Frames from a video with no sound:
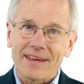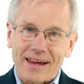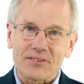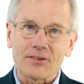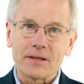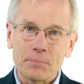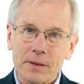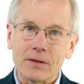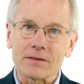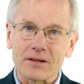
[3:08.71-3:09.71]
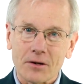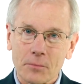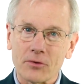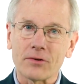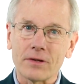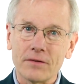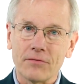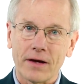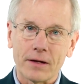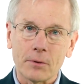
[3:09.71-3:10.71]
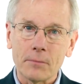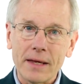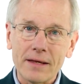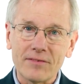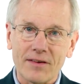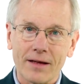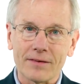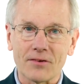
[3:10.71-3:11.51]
actually built a commercially viable maze yet,